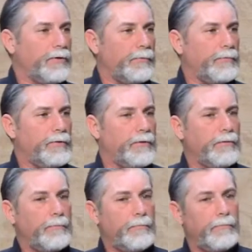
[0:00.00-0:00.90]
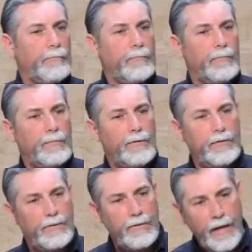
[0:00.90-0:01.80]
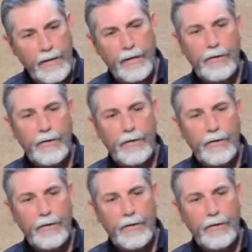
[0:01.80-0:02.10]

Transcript: to say